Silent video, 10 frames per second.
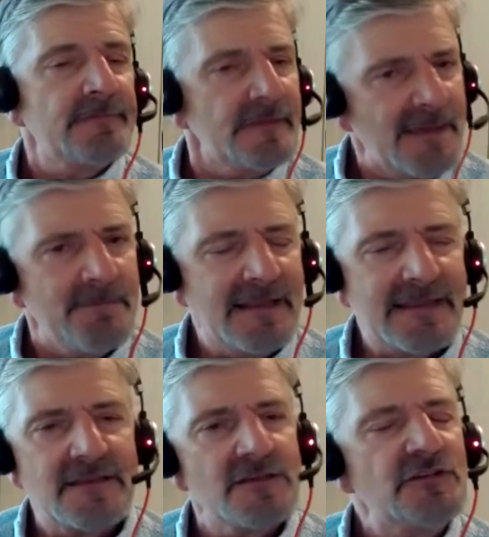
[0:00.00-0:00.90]
They make
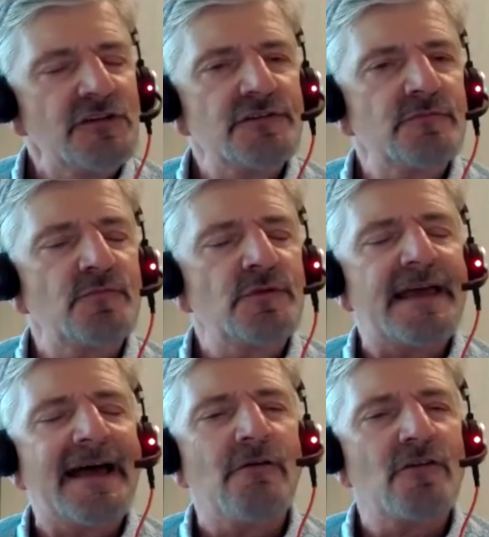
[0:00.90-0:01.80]
that decision
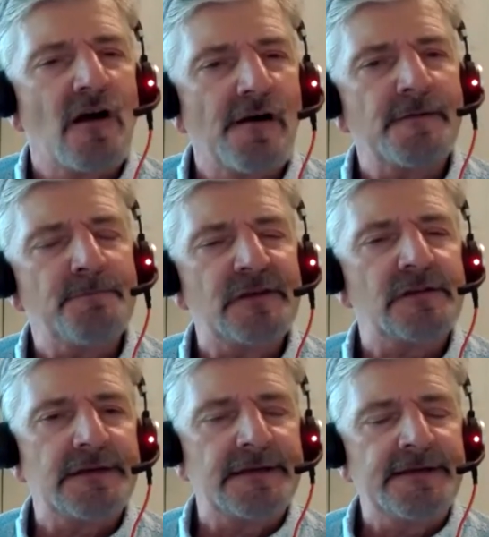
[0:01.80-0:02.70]
without our
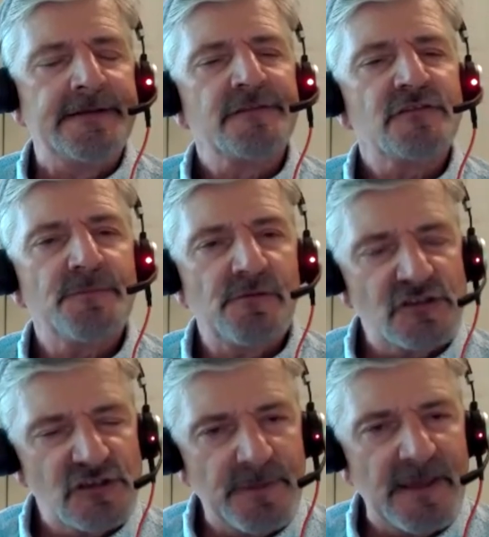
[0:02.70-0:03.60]
ability to be
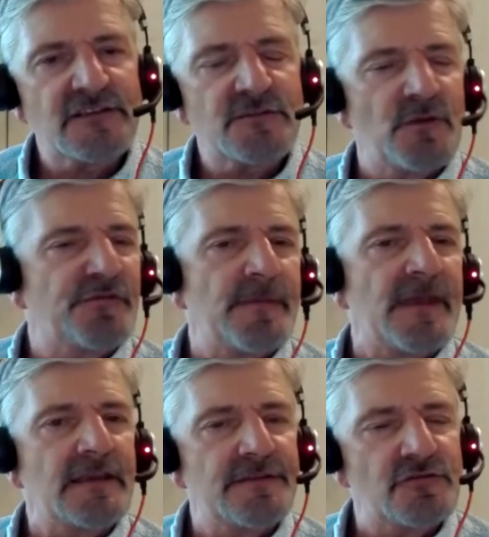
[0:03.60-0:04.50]
responsible for
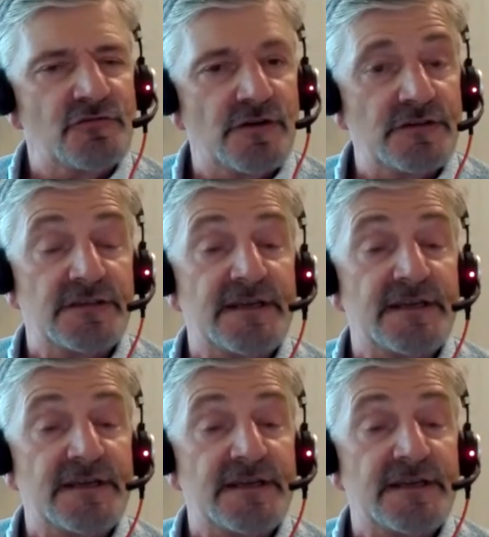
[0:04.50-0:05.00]
making those choices.